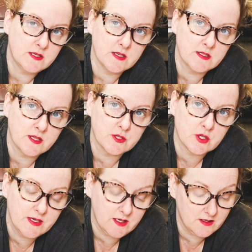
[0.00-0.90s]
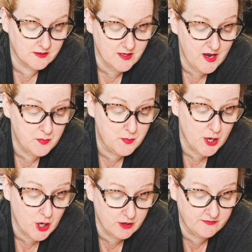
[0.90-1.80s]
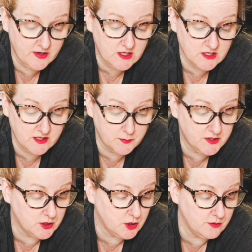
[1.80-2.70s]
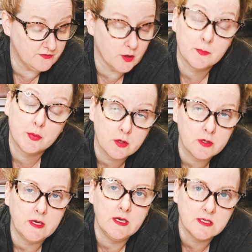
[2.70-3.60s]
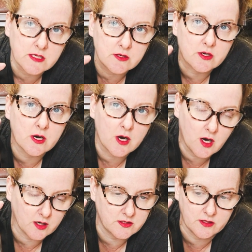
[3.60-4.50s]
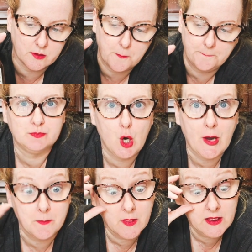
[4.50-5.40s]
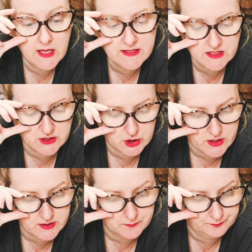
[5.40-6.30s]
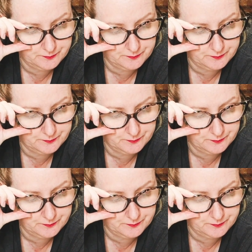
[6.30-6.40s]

says that the drink is a perfect substitute for a pre-dinner cocktail. Okay, let's get started.